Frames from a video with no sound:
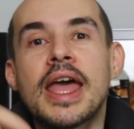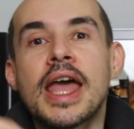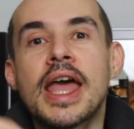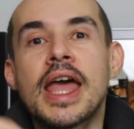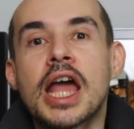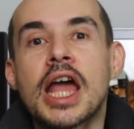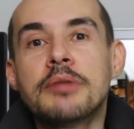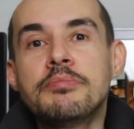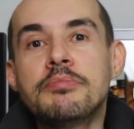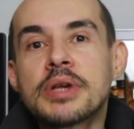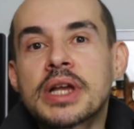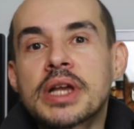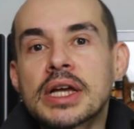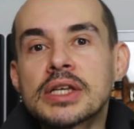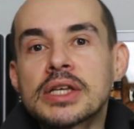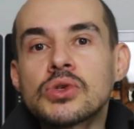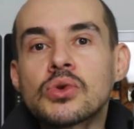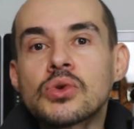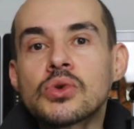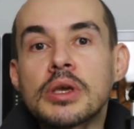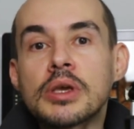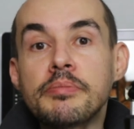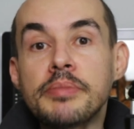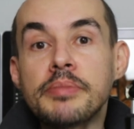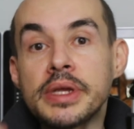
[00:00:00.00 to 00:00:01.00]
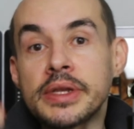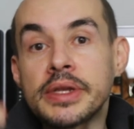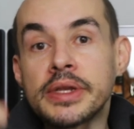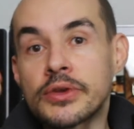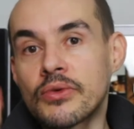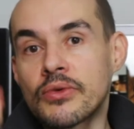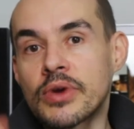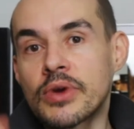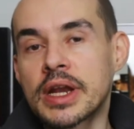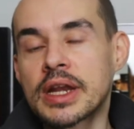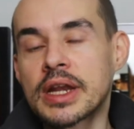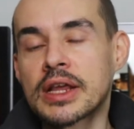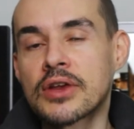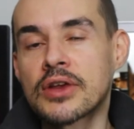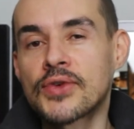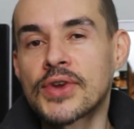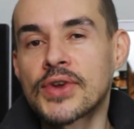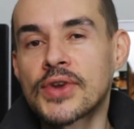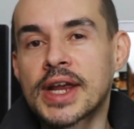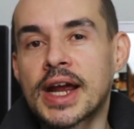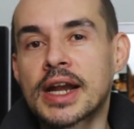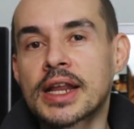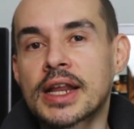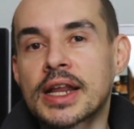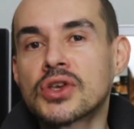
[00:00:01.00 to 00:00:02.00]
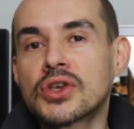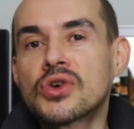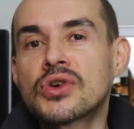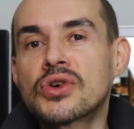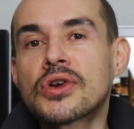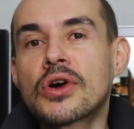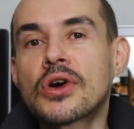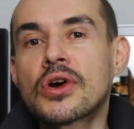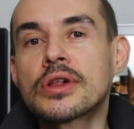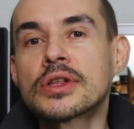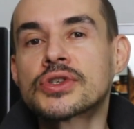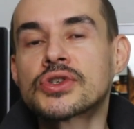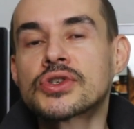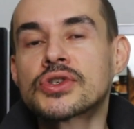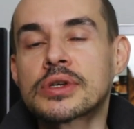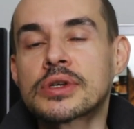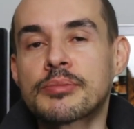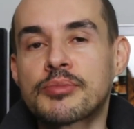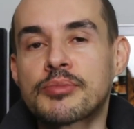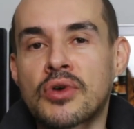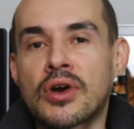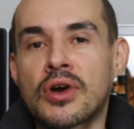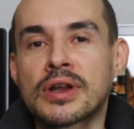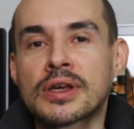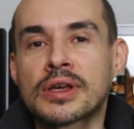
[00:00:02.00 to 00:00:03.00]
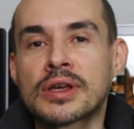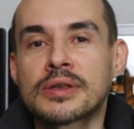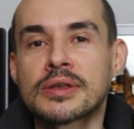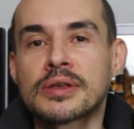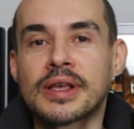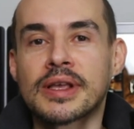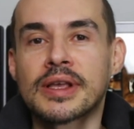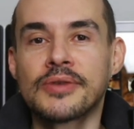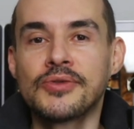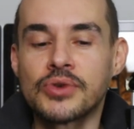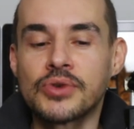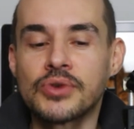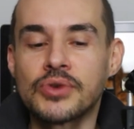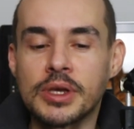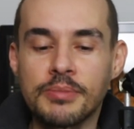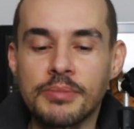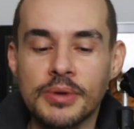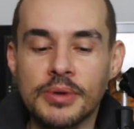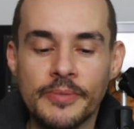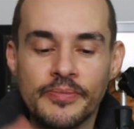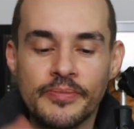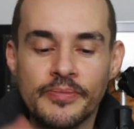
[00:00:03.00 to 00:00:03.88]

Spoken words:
And because you keep iterating regarding your knowledge on the product, you keep